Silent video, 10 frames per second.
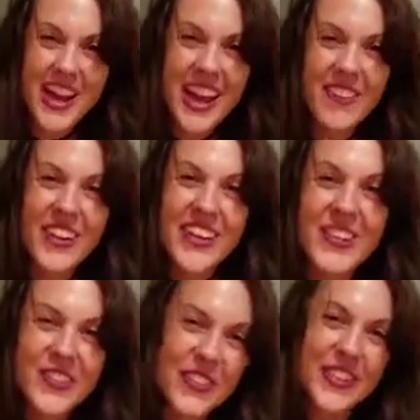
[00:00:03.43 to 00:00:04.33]
How are
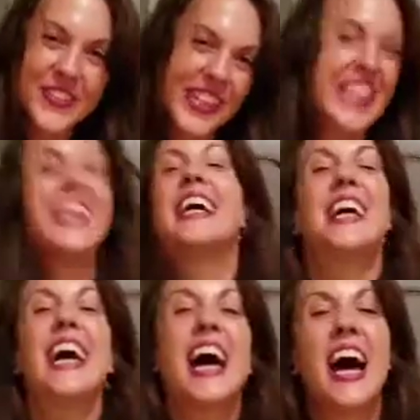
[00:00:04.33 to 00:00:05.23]
you doing?
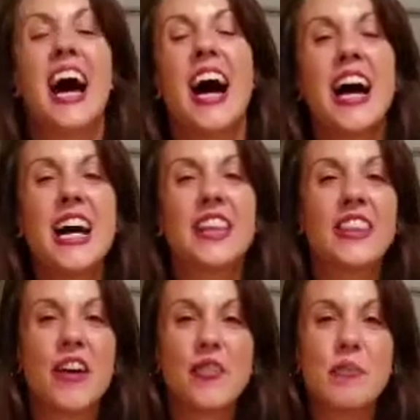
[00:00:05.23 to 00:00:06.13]

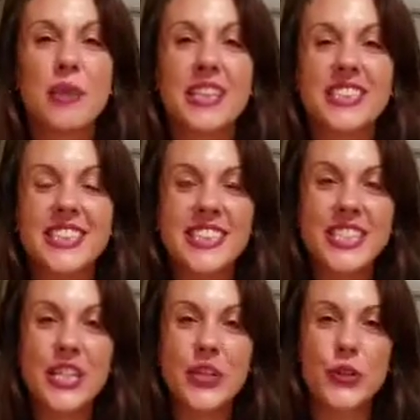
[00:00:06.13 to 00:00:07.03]
Love and blessings to
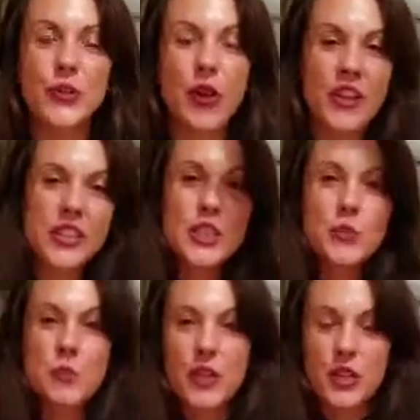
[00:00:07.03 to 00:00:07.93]
you on this
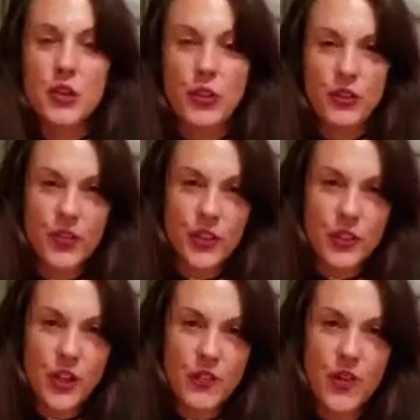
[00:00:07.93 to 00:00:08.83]
beautiful
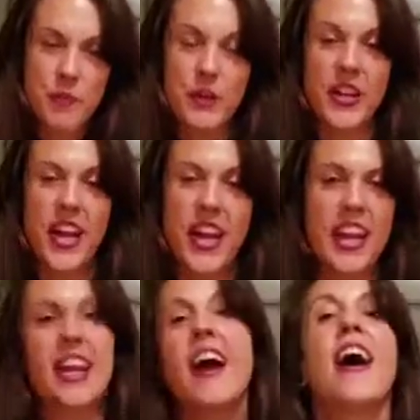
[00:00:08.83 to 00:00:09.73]
November
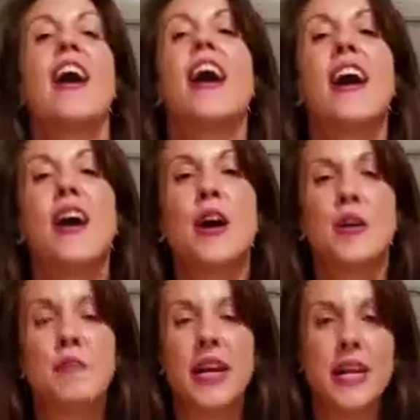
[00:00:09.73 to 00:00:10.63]
day.
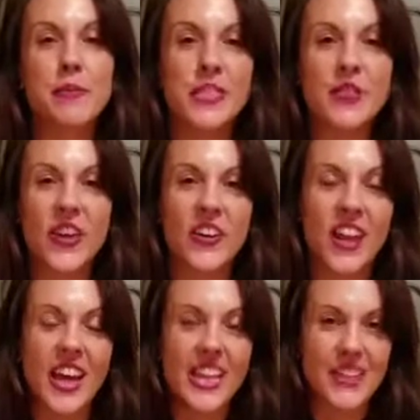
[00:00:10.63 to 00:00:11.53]
My name is
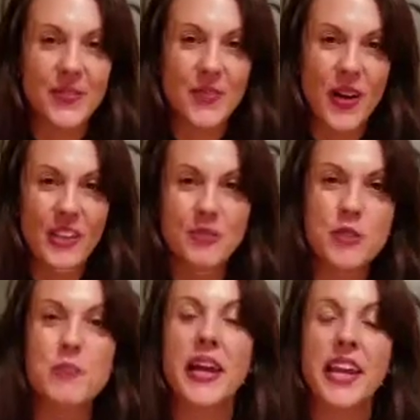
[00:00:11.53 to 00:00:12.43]
Fairlight, and welcome to
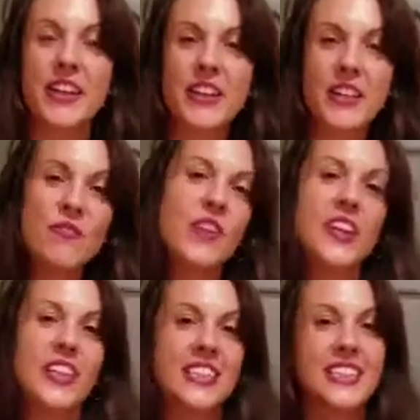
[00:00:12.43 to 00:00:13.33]
my Airy
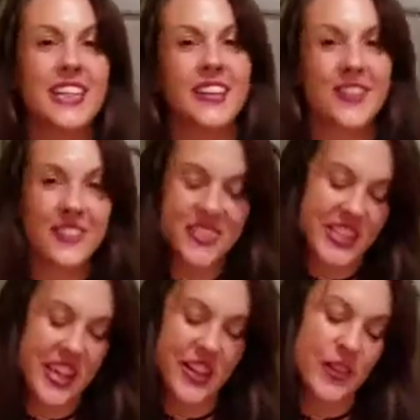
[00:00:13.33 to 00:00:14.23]
Fairy Tarot
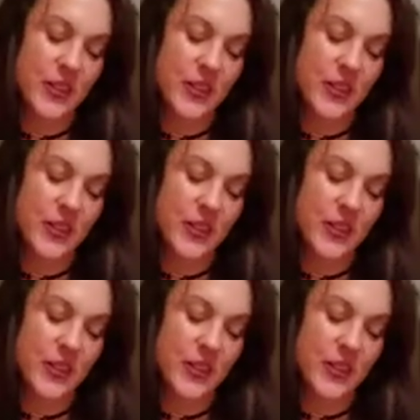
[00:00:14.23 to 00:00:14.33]
channel.